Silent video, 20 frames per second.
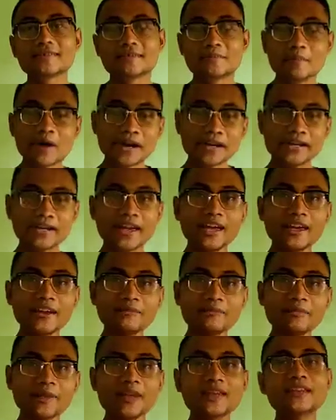my
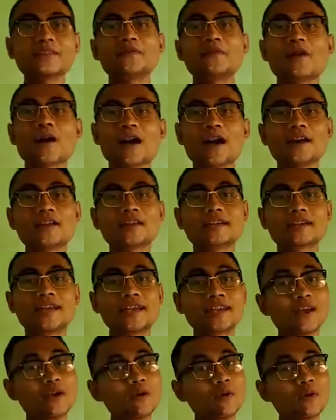name is Fuad
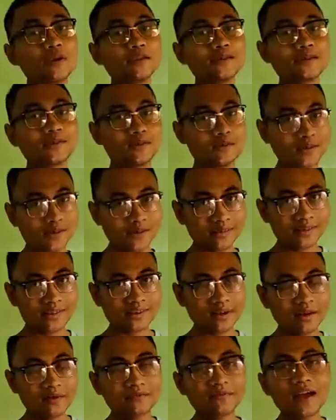and I was
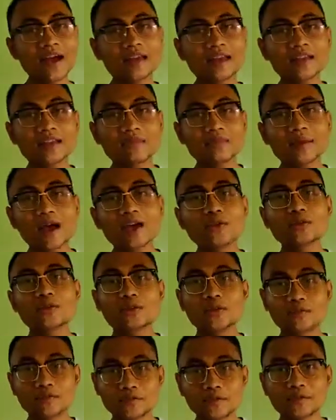students of Al-Hikmah
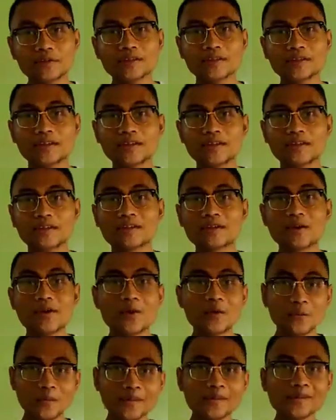University.
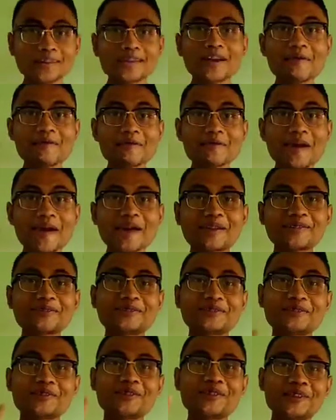Welcome
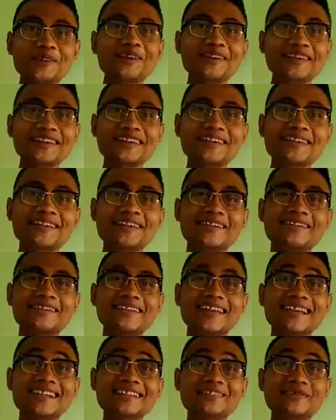back to Learning
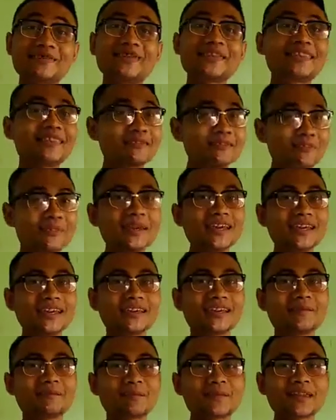English with
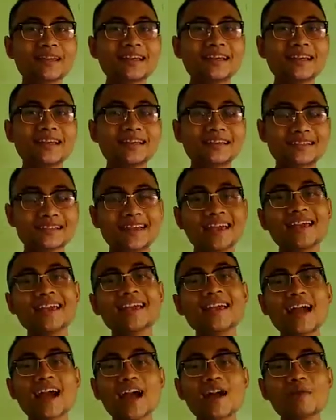me.
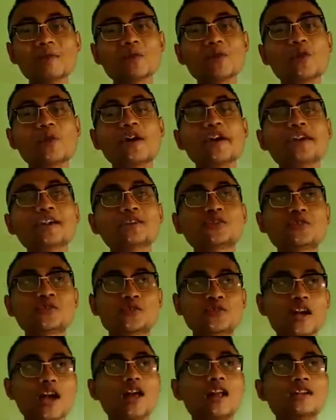Today I'm going to
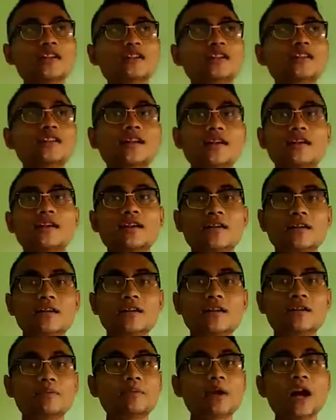talk
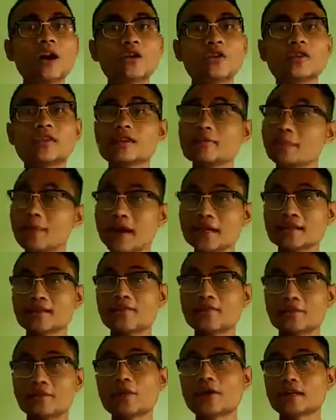about the
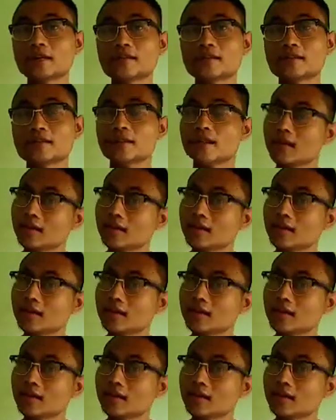passive voice.